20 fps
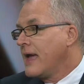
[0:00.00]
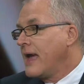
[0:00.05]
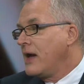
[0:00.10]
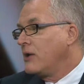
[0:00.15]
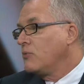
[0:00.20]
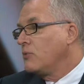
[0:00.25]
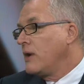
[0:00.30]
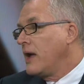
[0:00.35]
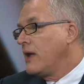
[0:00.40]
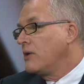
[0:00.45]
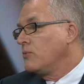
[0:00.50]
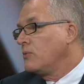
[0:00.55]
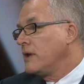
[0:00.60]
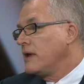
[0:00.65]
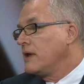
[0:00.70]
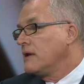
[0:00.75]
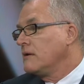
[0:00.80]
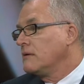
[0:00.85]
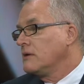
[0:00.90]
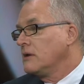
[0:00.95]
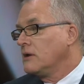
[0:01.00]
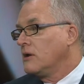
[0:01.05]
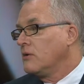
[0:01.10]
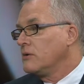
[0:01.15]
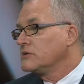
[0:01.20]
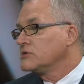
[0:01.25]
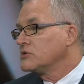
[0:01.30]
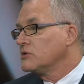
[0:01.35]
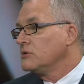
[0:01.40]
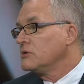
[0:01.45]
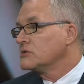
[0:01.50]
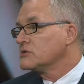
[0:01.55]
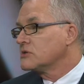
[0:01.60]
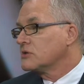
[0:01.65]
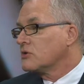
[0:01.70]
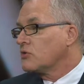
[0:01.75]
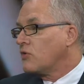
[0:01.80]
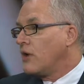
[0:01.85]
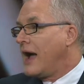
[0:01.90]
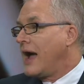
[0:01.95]
And, and we, you know, as soon as
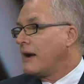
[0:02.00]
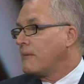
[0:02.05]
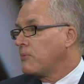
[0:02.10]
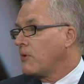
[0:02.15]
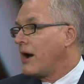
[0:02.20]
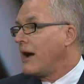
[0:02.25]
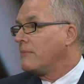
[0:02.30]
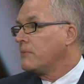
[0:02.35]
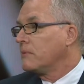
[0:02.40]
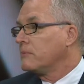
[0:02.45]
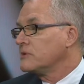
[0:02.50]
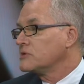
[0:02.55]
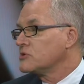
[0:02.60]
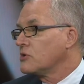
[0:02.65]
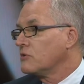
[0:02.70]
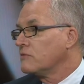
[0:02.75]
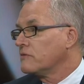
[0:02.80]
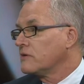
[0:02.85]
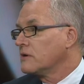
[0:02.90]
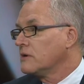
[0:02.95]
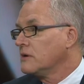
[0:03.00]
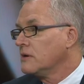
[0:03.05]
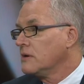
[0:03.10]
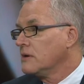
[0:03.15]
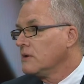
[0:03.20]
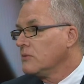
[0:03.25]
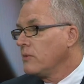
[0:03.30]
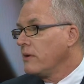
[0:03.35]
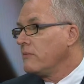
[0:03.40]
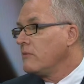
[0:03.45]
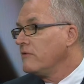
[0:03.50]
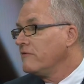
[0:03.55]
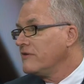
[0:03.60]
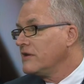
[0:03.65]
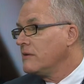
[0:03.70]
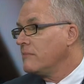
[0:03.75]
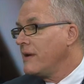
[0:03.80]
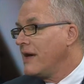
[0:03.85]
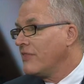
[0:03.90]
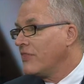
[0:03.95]
the crack problem is over, we move
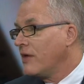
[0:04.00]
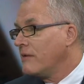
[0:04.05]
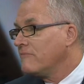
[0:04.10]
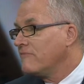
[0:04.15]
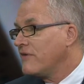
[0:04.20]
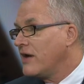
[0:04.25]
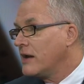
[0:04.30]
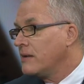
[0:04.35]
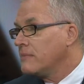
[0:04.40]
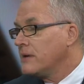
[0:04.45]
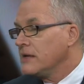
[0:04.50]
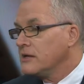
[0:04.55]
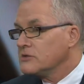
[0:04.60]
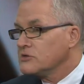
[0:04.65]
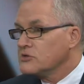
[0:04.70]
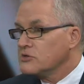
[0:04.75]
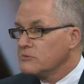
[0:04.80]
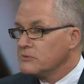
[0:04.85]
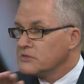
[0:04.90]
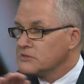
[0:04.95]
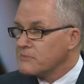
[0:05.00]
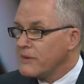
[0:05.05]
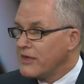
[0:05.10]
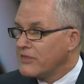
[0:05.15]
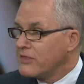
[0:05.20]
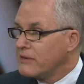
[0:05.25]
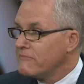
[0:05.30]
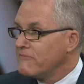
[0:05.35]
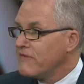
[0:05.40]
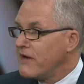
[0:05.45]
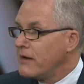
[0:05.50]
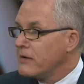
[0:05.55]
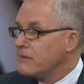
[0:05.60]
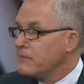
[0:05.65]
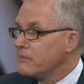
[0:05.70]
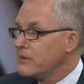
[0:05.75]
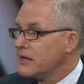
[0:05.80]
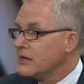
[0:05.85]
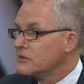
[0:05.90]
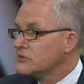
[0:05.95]
into methamphetamine. As soon as
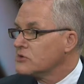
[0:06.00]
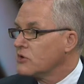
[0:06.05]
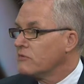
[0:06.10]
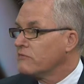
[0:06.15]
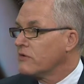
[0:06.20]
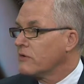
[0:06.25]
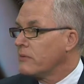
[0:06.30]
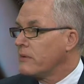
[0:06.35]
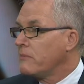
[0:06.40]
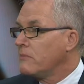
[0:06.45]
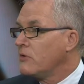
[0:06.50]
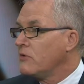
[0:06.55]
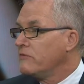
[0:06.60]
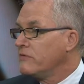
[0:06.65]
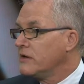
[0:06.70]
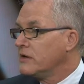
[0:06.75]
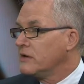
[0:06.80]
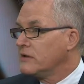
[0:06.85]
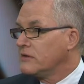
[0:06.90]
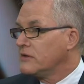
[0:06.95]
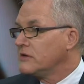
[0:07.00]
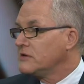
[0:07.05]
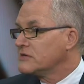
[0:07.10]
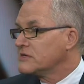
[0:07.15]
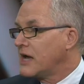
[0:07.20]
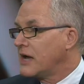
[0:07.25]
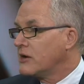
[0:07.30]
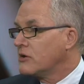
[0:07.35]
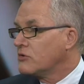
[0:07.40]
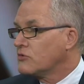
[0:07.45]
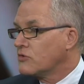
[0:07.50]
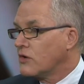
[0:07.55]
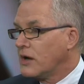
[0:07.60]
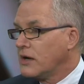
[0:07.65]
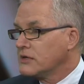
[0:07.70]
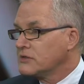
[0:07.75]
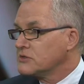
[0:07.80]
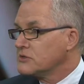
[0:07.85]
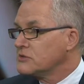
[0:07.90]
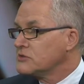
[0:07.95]
methamphetamine is over, we move into the designer
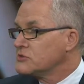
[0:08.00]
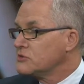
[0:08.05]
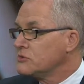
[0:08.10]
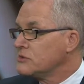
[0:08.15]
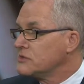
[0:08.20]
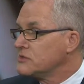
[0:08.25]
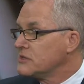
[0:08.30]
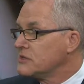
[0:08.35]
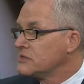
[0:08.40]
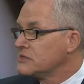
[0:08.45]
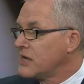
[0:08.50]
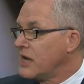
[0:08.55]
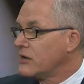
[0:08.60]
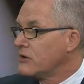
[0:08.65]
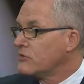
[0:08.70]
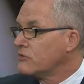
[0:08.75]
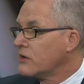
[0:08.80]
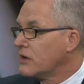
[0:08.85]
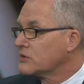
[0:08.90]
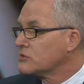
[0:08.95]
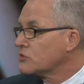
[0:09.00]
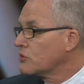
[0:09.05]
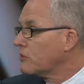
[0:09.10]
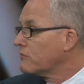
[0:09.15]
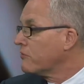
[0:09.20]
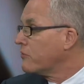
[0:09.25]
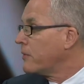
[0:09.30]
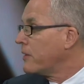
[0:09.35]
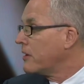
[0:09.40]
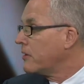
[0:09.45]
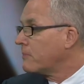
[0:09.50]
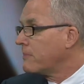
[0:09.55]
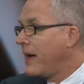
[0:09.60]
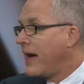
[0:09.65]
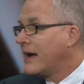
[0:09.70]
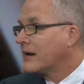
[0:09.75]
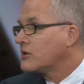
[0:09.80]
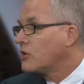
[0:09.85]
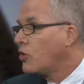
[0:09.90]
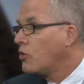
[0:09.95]
drugs. Mm-hmm. And as soon as the designer drugs are over, we are
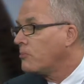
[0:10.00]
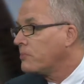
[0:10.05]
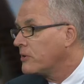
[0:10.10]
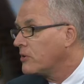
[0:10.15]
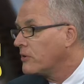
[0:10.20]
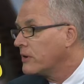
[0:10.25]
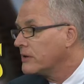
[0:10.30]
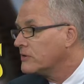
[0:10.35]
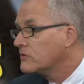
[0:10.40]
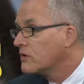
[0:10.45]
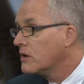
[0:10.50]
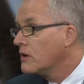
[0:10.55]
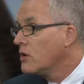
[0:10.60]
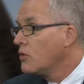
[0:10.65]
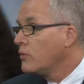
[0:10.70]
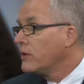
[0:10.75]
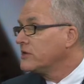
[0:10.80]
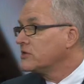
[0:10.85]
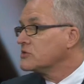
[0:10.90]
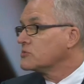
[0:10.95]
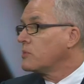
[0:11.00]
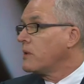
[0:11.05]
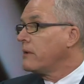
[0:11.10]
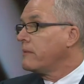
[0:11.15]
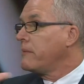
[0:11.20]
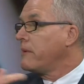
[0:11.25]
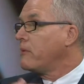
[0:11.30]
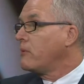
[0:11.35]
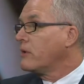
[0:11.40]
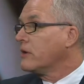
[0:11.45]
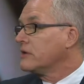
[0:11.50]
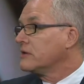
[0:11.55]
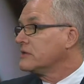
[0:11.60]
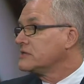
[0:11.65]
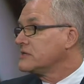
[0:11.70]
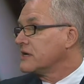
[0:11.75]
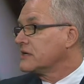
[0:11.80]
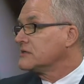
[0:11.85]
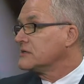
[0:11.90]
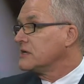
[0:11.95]
back to opioids, mm-hmm. which is where we were in the
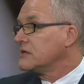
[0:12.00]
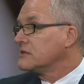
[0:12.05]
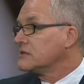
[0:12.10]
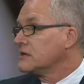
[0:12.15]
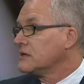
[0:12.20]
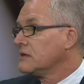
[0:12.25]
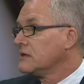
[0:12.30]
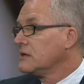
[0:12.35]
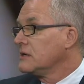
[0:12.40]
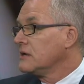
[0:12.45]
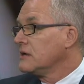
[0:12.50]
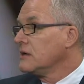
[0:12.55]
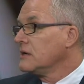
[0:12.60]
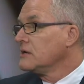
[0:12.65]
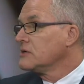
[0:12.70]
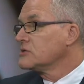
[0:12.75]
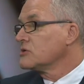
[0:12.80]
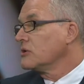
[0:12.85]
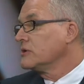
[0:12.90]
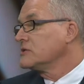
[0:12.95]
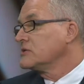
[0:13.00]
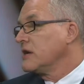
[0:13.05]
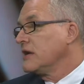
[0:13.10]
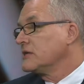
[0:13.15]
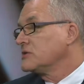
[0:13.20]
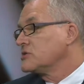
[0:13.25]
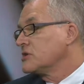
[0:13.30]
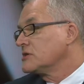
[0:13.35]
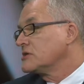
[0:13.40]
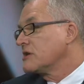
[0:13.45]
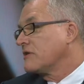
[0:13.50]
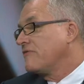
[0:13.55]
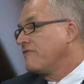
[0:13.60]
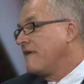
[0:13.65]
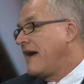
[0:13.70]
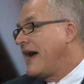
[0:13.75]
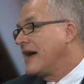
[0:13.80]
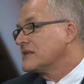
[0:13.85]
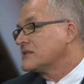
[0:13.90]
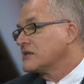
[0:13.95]
60s. Yeah. So it's yeah. it's just a
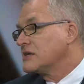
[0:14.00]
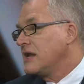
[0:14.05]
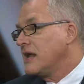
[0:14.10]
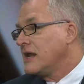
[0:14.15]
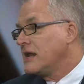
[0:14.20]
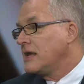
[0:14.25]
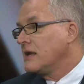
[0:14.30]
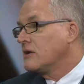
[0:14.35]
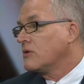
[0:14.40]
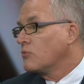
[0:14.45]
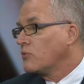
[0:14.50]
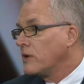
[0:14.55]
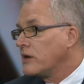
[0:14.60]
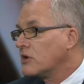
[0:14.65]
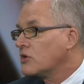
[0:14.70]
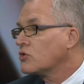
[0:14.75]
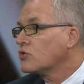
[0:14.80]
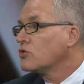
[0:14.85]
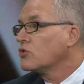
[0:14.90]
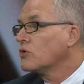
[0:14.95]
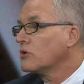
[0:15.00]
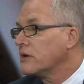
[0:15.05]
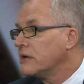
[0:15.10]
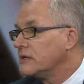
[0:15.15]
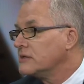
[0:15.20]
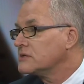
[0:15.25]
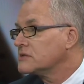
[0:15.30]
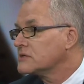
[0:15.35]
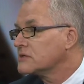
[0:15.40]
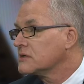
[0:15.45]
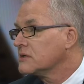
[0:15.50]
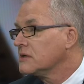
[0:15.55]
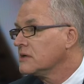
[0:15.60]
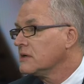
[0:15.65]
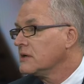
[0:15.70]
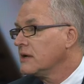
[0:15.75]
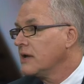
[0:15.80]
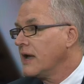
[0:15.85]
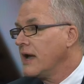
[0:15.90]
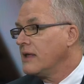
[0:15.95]
fascinating recurrence.
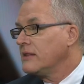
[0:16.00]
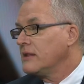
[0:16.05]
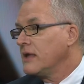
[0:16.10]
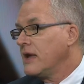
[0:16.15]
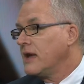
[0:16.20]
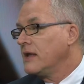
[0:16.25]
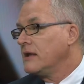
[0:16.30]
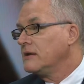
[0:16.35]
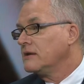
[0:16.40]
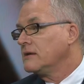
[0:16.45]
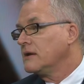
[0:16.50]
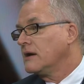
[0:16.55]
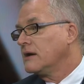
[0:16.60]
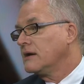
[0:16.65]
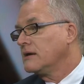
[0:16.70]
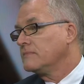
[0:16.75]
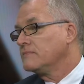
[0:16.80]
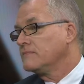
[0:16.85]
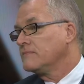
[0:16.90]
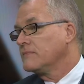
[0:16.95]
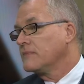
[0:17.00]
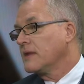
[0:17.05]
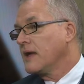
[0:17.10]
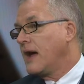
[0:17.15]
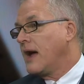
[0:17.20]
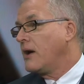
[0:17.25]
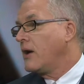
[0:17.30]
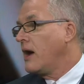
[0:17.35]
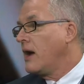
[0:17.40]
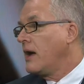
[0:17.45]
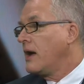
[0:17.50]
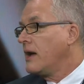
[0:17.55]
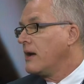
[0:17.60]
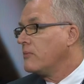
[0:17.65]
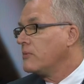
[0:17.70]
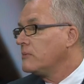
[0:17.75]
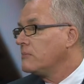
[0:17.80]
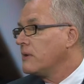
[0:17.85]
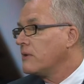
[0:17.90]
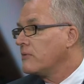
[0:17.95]
Yeah. And and um, I, I,
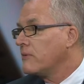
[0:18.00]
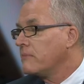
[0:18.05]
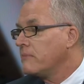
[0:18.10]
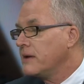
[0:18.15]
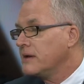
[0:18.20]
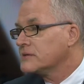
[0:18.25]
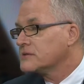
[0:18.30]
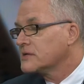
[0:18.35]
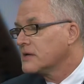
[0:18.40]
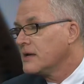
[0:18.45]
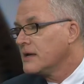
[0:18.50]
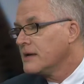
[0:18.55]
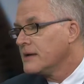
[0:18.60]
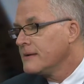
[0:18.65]
would be remiss.